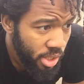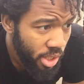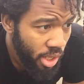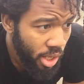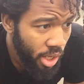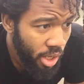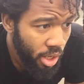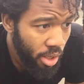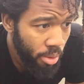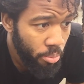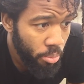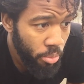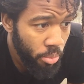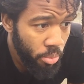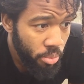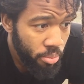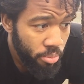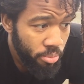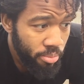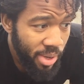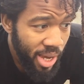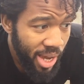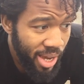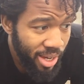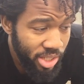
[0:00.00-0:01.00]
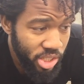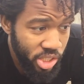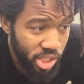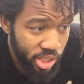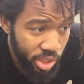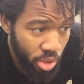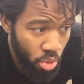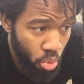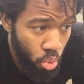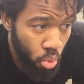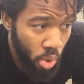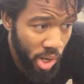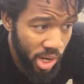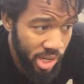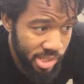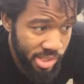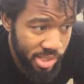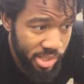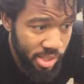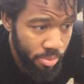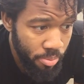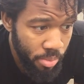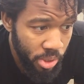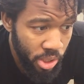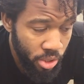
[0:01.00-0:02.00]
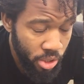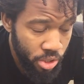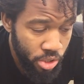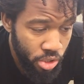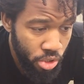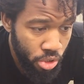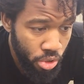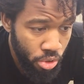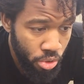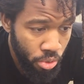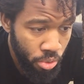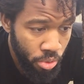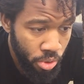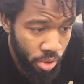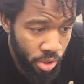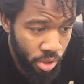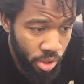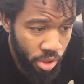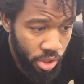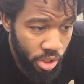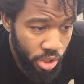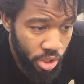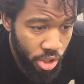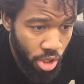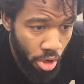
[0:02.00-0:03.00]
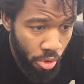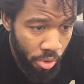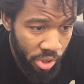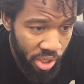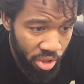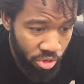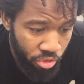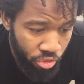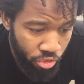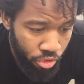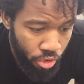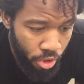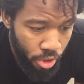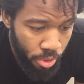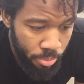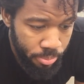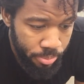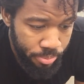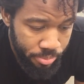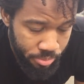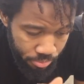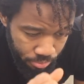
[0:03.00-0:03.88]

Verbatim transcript: um, actually quite similar to going from